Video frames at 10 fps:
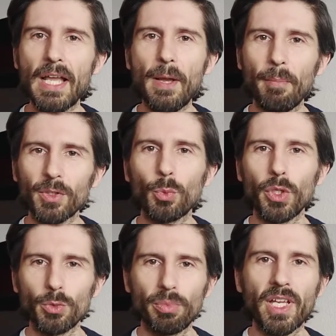but
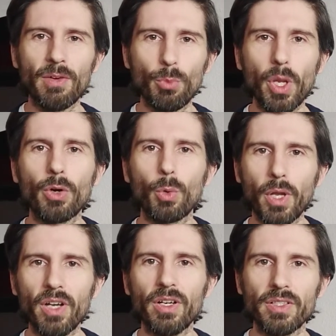when you become
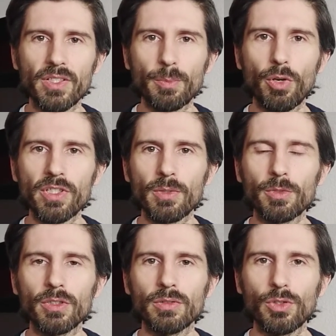aware, it is
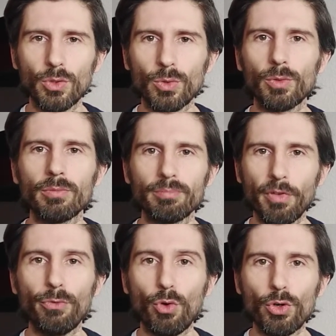possible to,
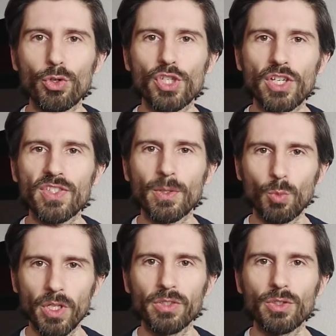before you judge
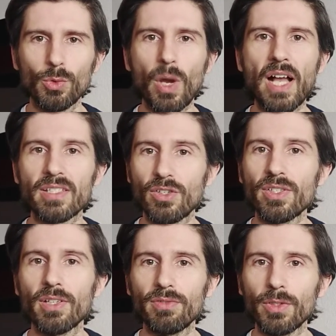someone, to ask
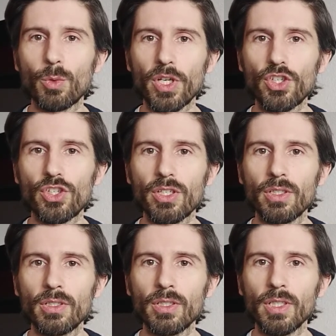yourself the
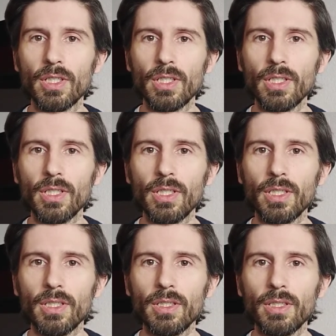question,
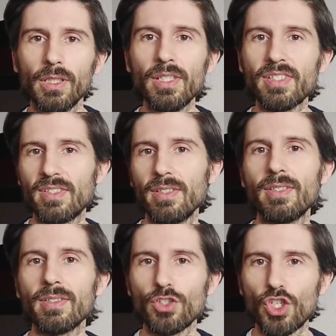is
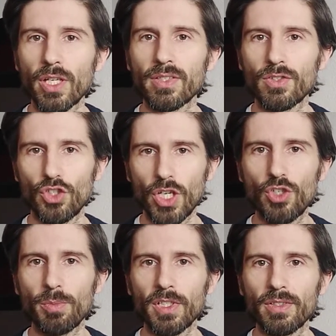this a just
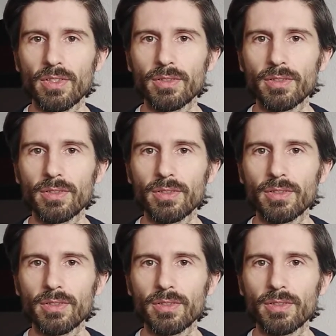judgment?